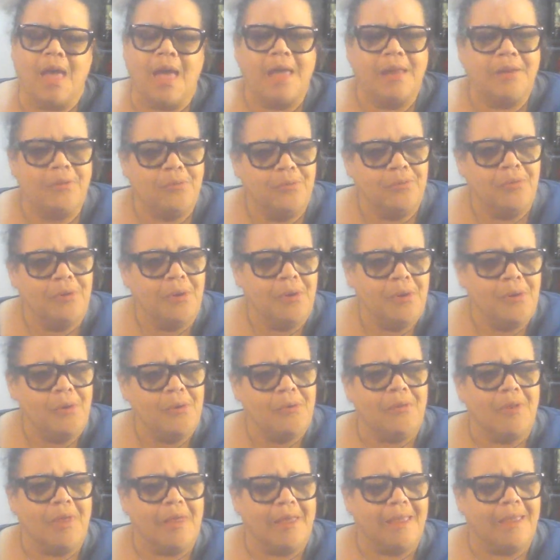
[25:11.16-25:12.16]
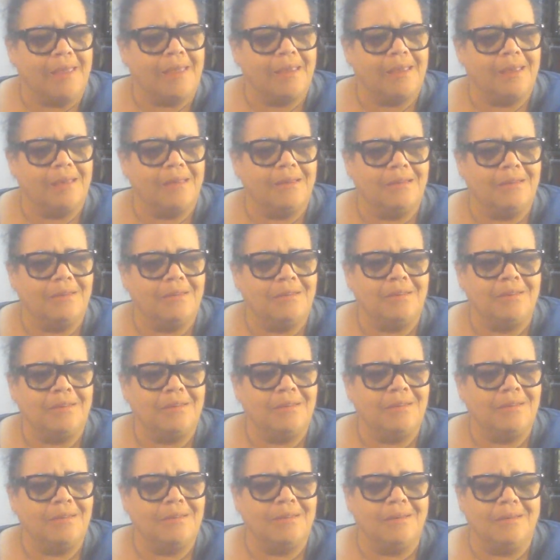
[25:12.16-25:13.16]
I don't know, like
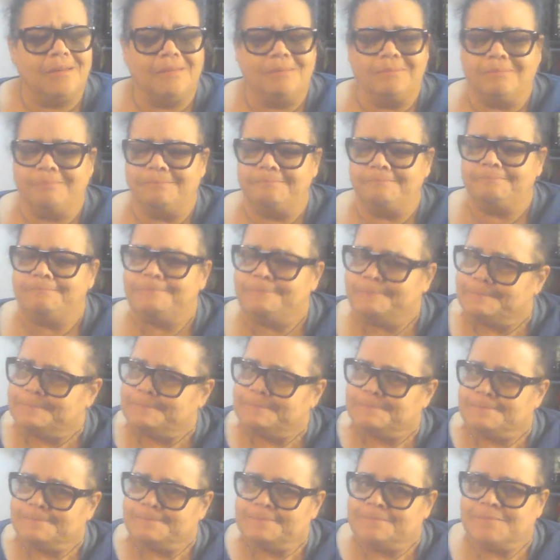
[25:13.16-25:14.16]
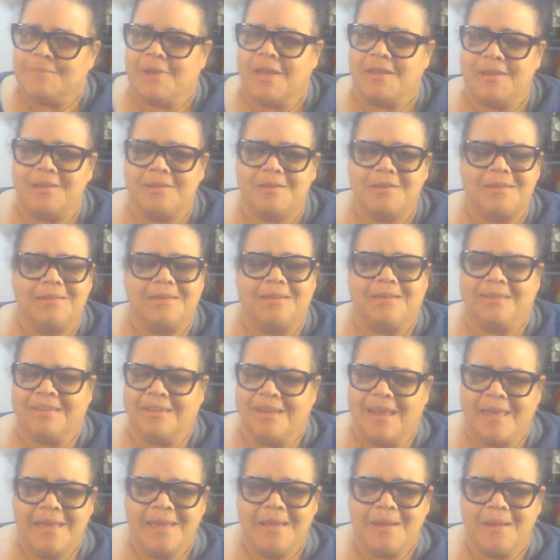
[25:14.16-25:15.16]
just mm, I just
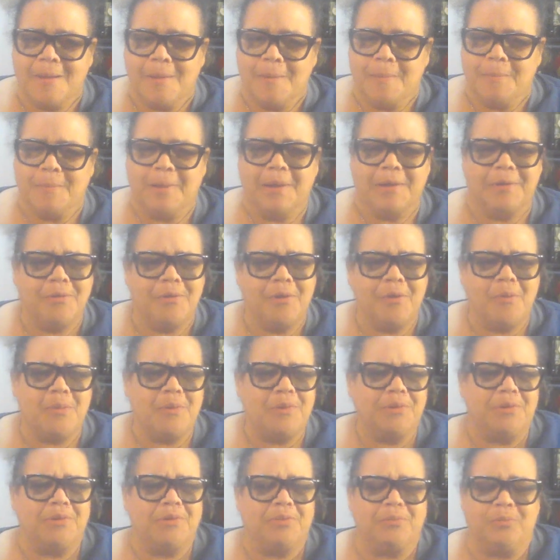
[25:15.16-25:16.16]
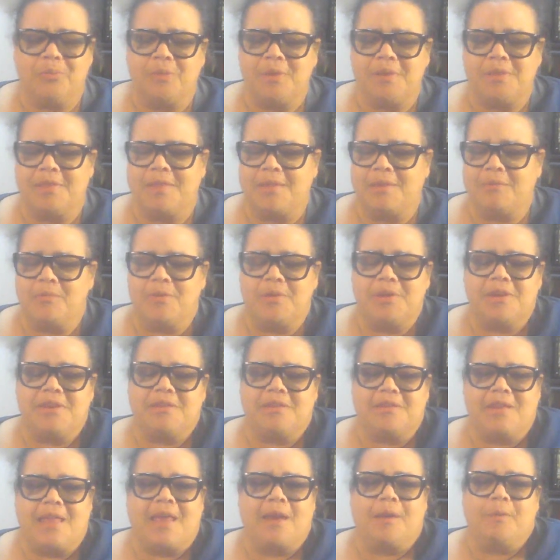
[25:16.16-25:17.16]
like them. I don't know what's what the, what
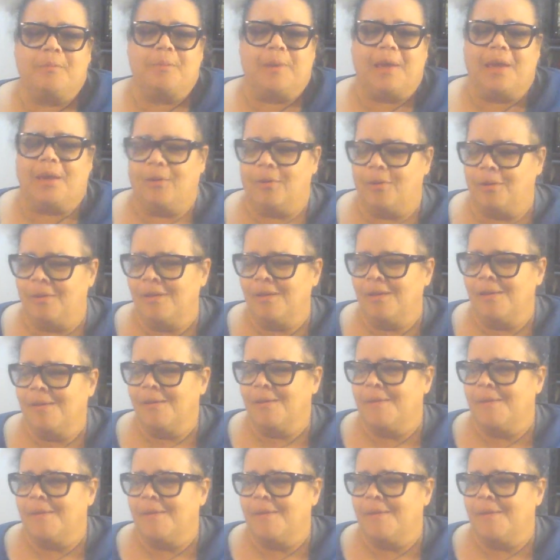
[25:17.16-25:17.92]
is that about.